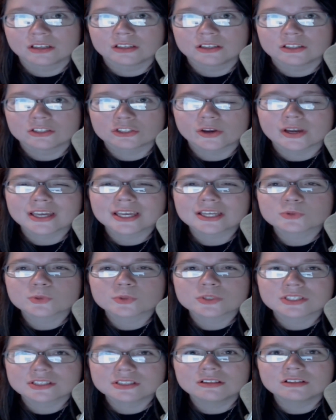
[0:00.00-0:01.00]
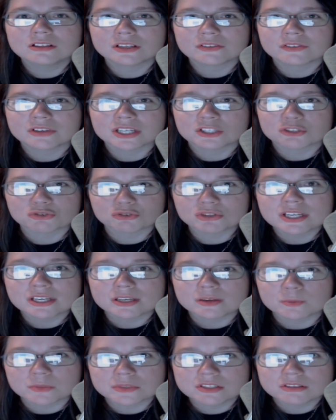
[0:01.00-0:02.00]
So I guess we're still living in
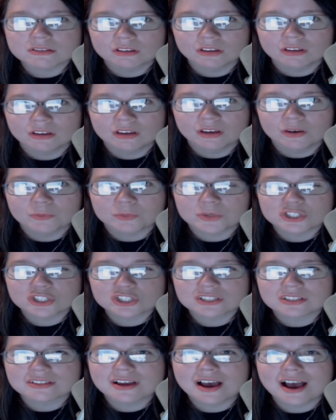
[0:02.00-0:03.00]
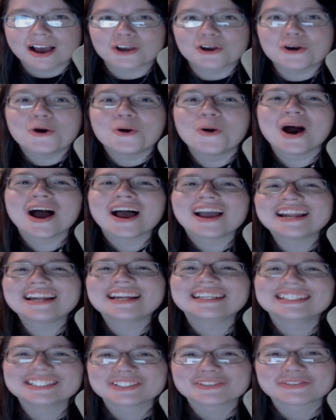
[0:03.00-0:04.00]
dreams, but it's just not quite
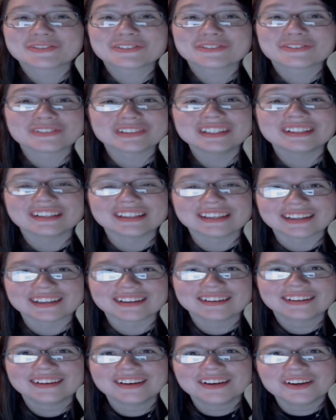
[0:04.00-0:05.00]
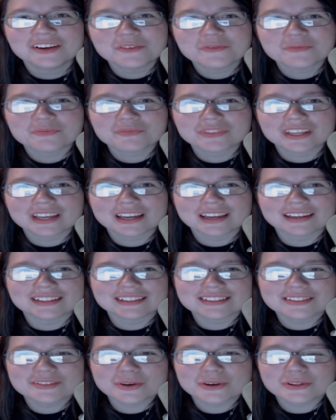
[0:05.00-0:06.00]
as fulfilling. And
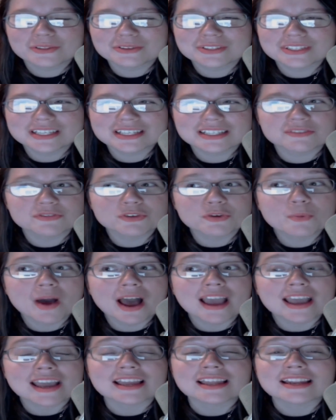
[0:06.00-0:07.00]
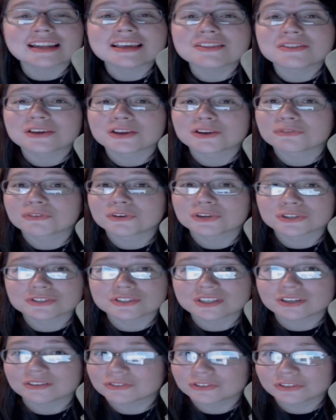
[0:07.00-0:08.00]
it's one of those things, if you buy anything for
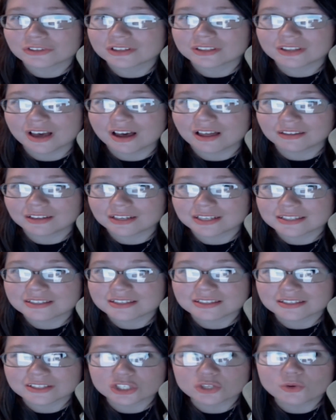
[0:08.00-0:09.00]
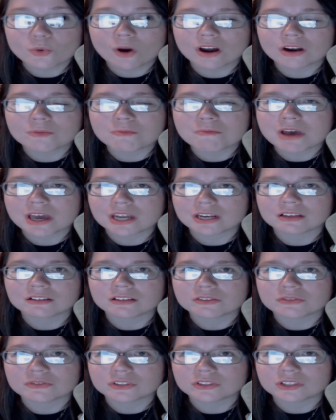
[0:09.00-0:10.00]
yourself during the holiday season, you automatically
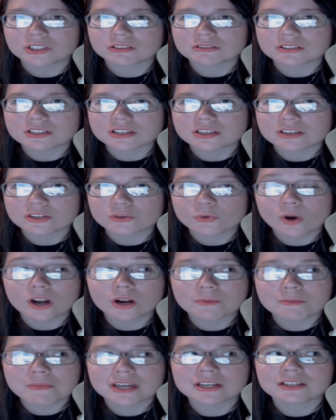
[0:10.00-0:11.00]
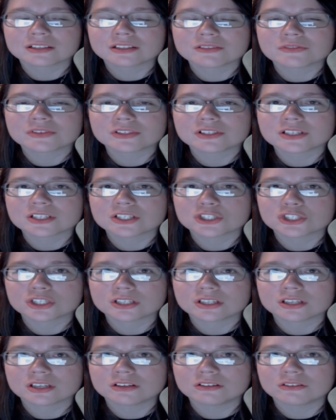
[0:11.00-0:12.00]
feel guilty. You automatically feel like a
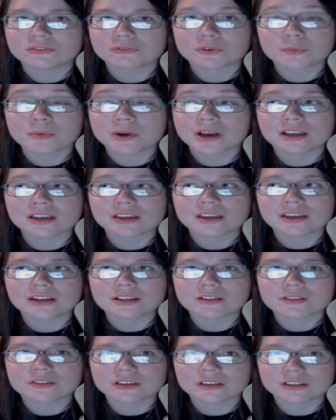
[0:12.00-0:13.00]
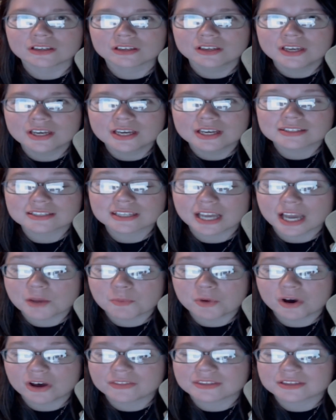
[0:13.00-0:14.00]
shitheel for buying anything. It's like, I
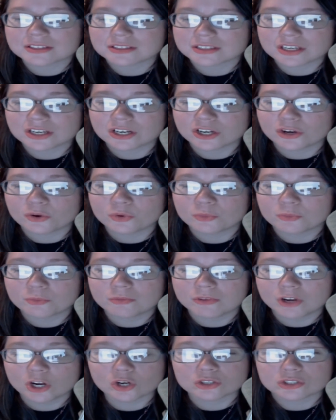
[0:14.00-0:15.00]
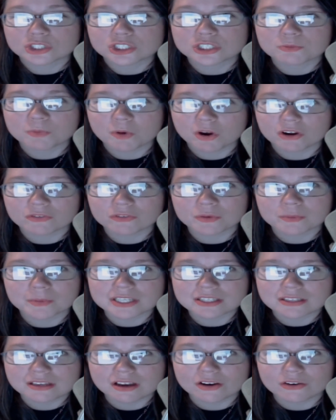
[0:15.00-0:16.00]
bought this, you know, Hershey's bar for
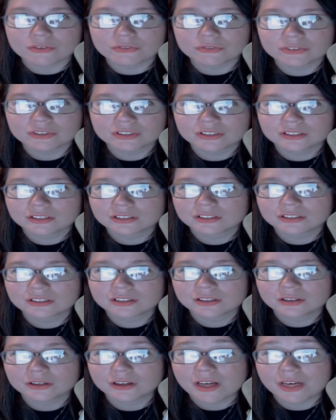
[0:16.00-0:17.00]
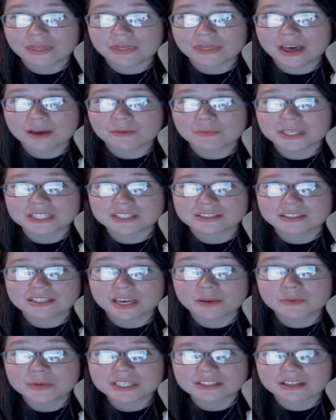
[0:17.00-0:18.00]
myself. That means
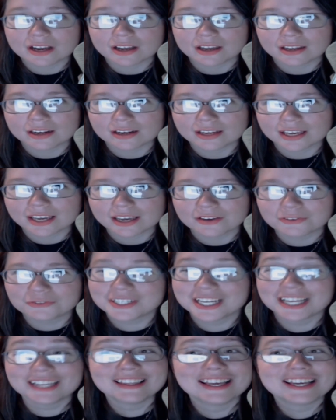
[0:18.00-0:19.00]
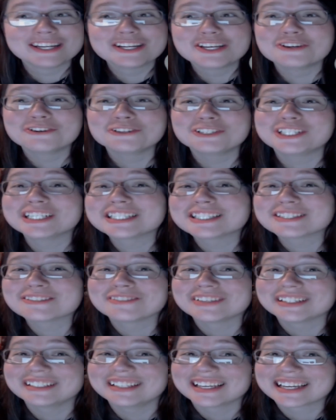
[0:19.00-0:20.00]
Timmy's not getting a gift. And then you just
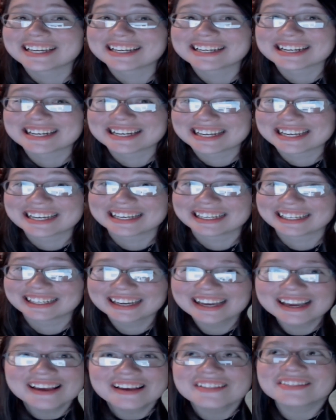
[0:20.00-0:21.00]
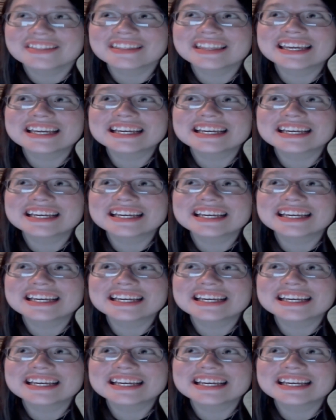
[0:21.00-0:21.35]
feel like a dick the